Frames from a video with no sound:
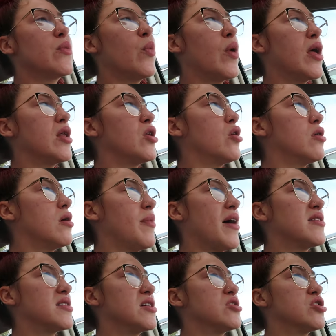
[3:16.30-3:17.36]
when you're
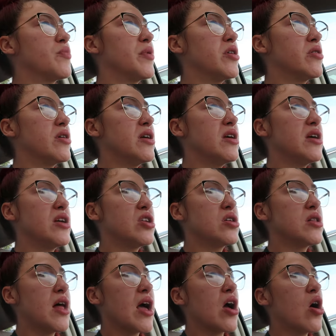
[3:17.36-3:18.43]
about to get your period and
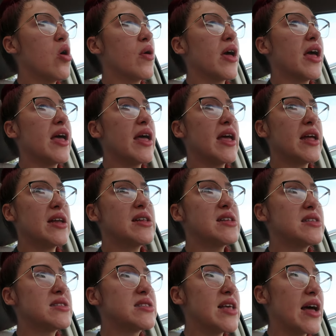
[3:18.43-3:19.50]
you're like, okay, any
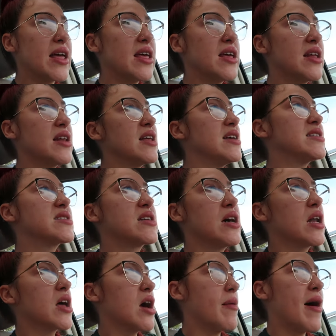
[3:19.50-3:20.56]
second it's
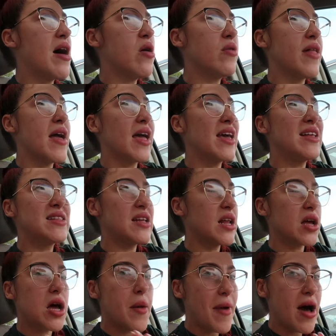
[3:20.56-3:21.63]
gonna come out. Like it
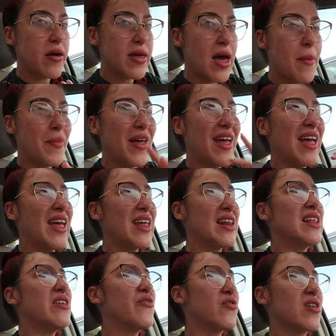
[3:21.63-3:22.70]
didn't come out yet, but
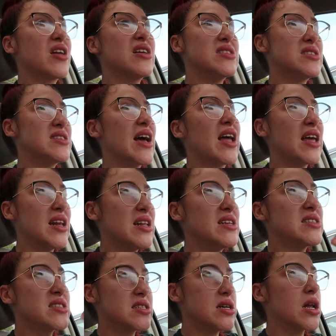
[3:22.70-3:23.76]
any freaking second
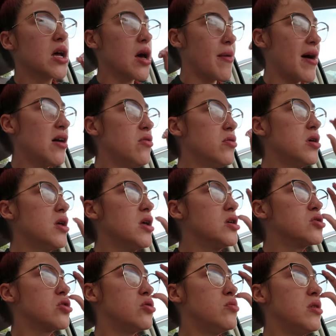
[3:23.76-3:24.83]
it's gonna come out.
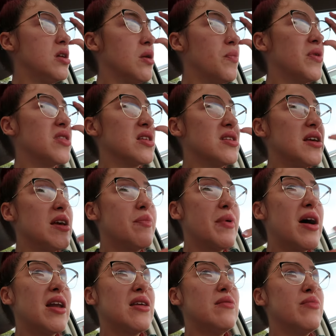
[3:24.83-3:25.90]
So you need to put the
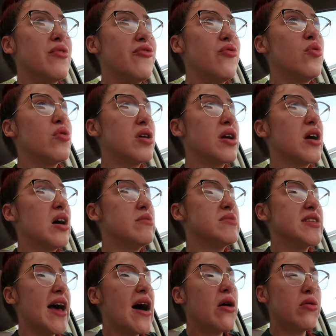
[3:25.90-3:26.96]
tampon in before it
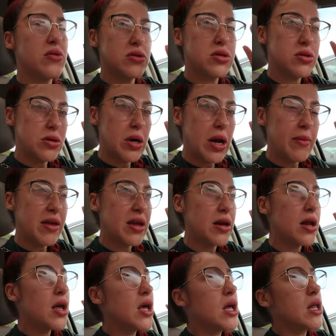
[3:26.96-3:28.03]
comes out. Do you know what I mean?
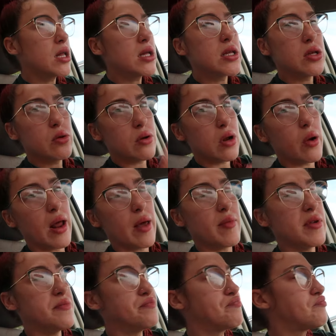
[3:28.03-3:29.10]
You know what I
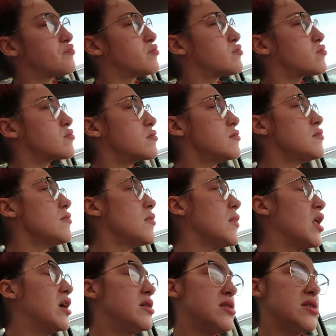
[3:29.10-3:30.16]
mean.
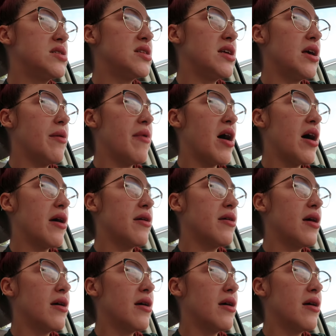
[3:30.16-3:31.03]
Is this TMI?